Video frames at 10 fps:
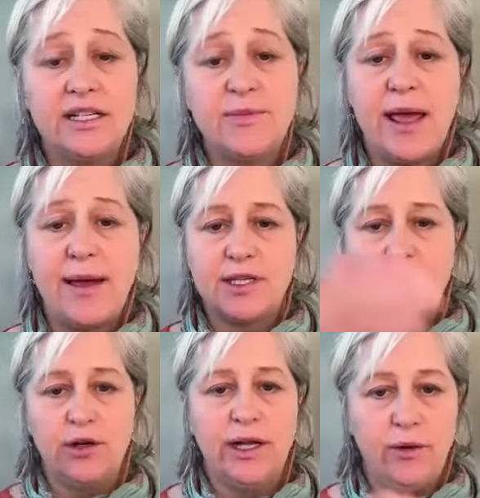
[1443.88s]
and to be
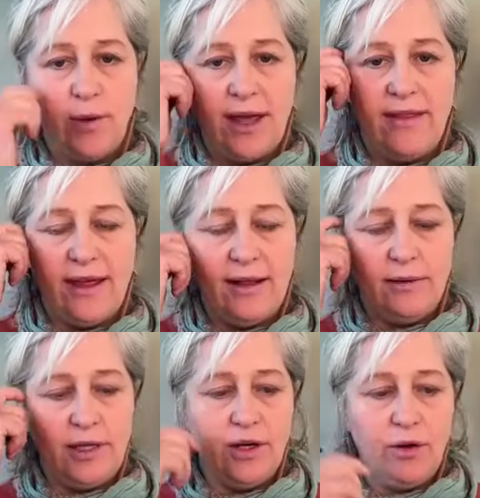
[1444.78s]
absolutely aware
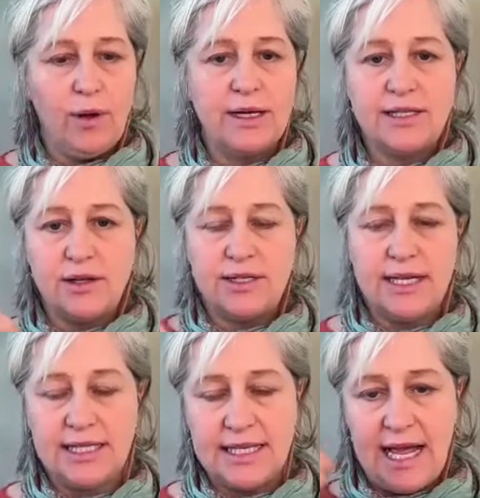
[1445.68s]
that, once those
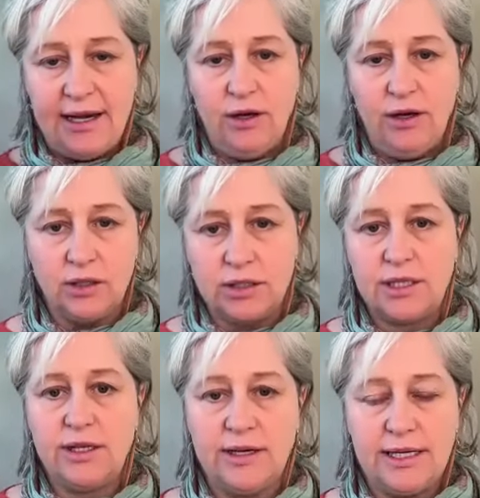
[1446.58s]
things are
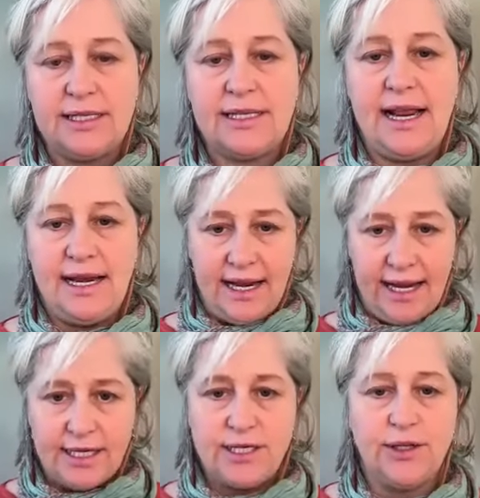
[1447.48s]
unhooked, there is that
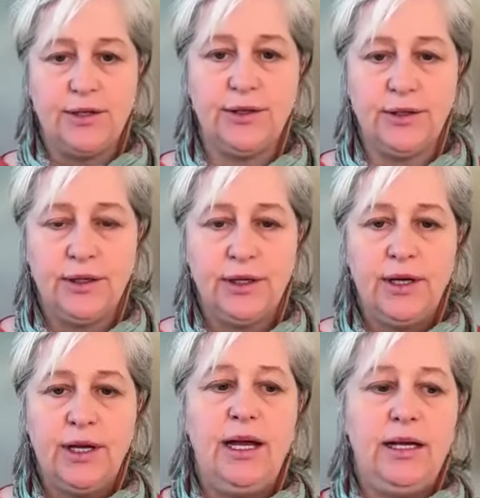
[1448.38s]
need to
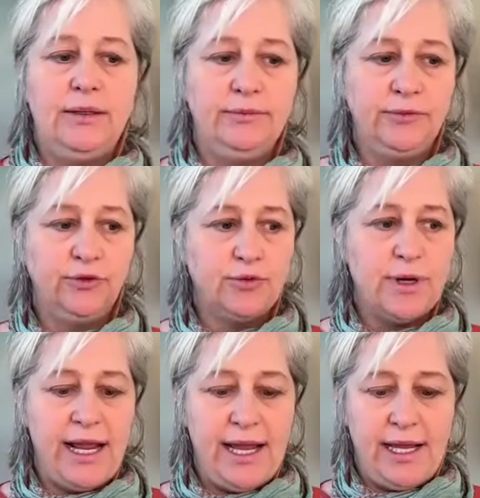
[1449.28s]

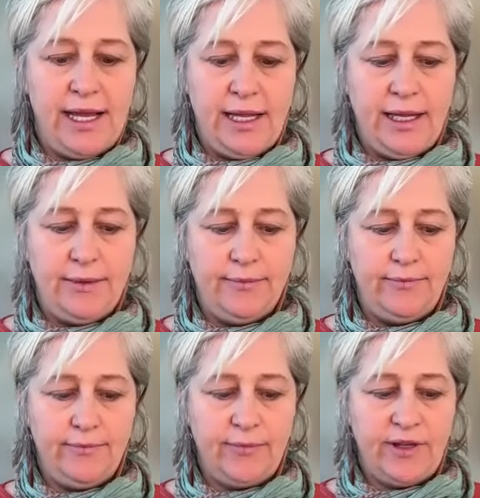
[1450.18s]

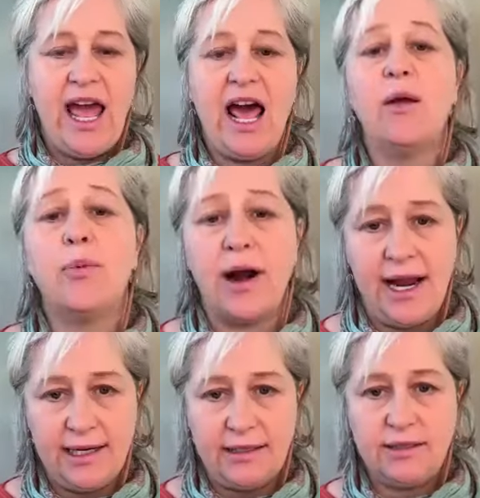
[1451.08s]

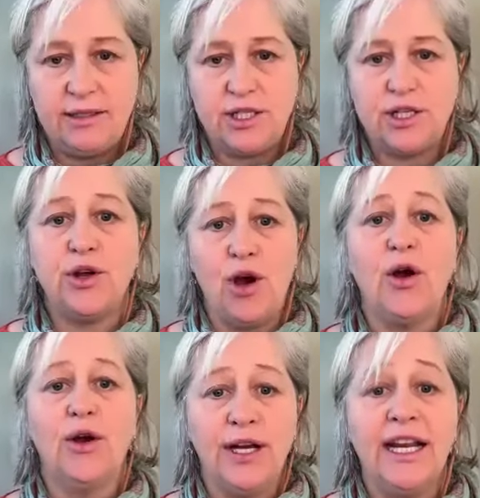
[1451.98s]
recalibrate to your
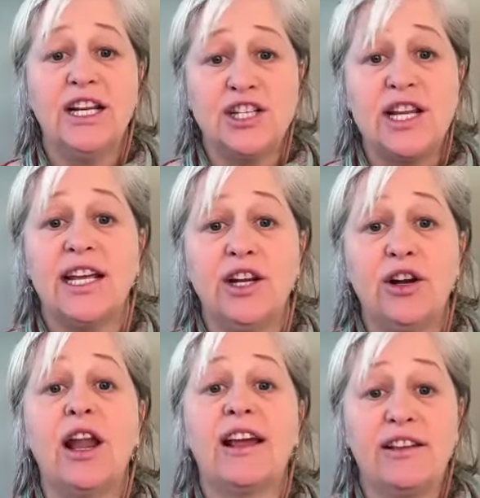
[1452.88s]
own energy,
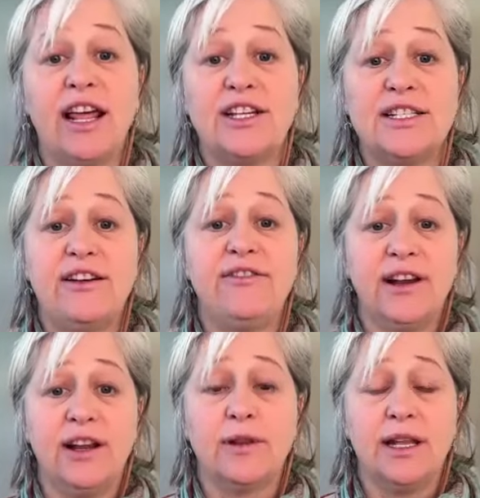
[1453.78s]
like you said,
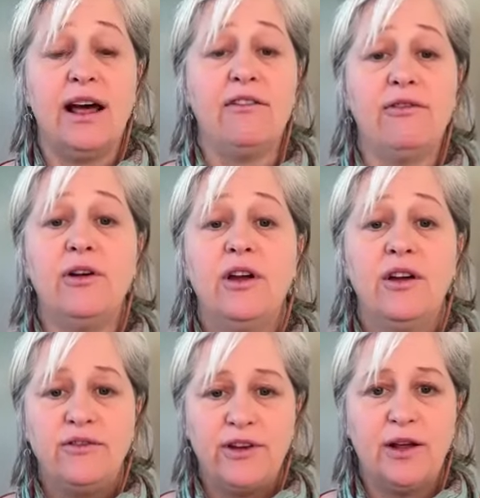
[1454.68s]
fill it with love,
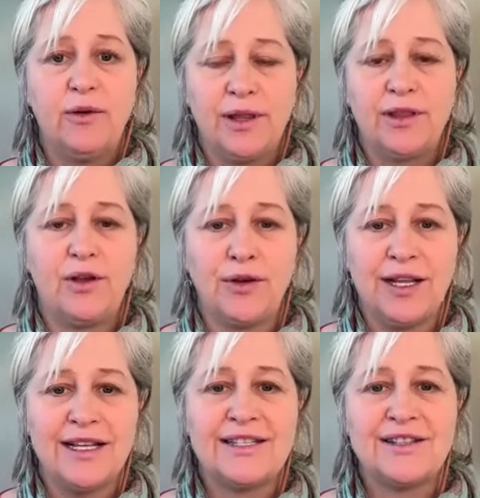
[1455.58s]
fill it with
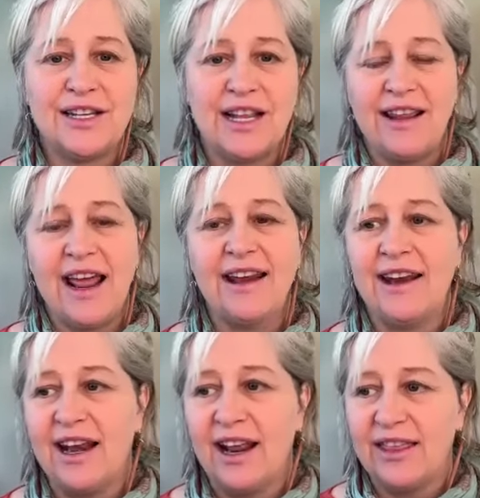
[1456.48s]
goodness.
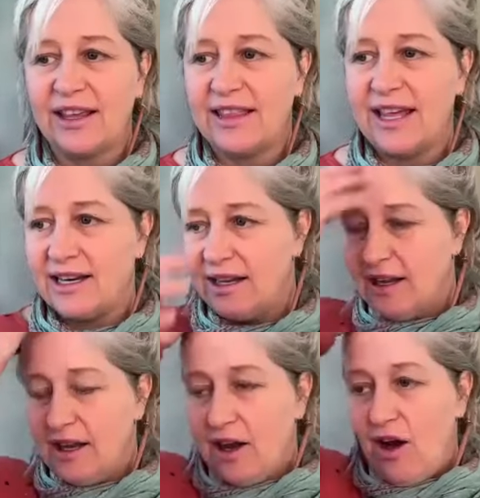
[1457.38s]
And I think that
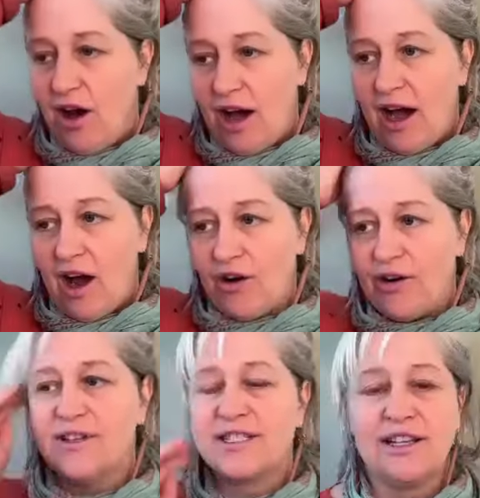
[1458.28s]
on
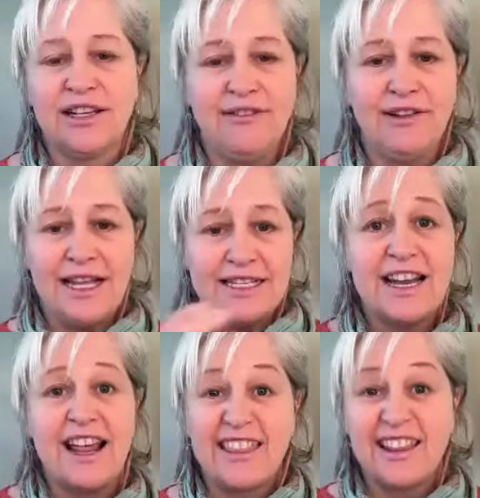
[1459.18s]
a physical level, that's
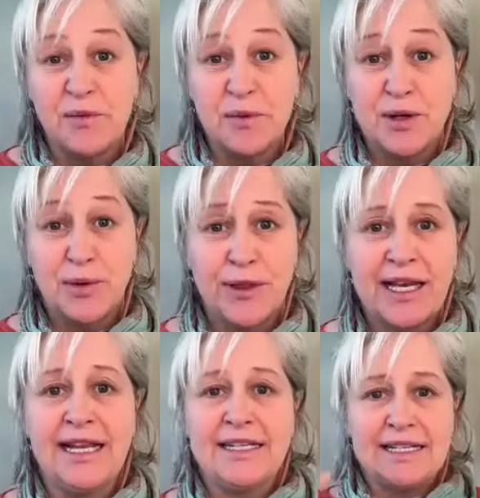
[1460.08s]
another thing that we're doing with the
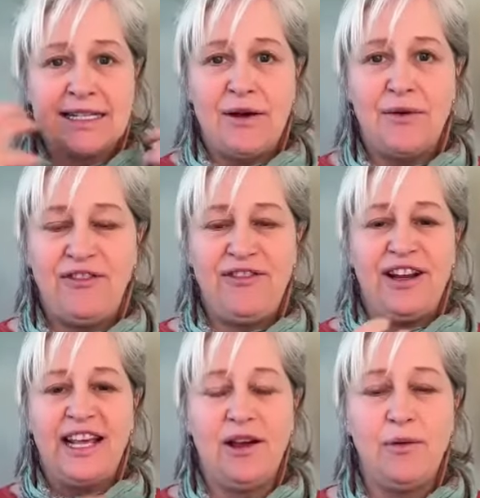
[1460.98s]
cleanse, is like we're
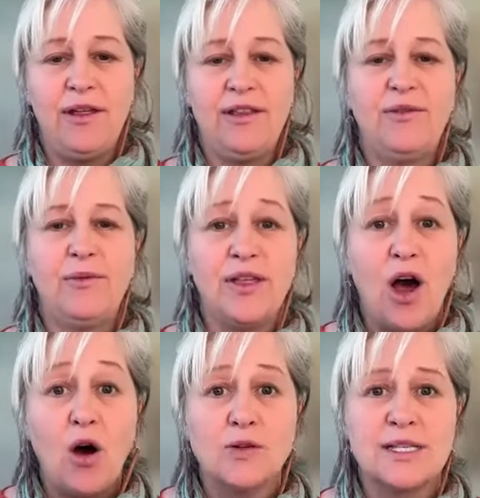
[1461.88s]
filling it with
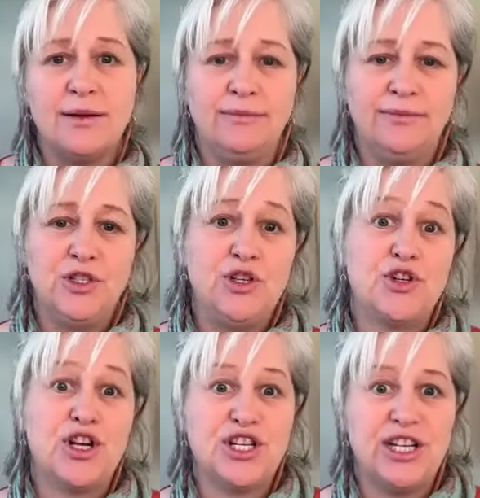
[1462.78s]
wholesome
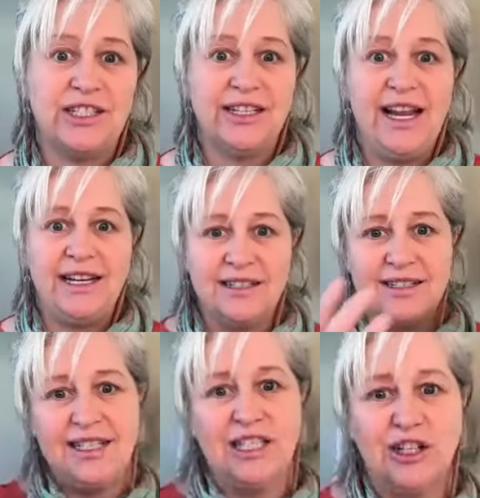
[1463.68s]
nutrition
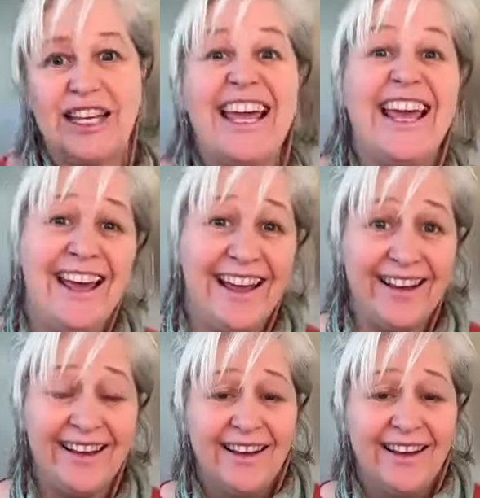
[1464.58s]
and, care,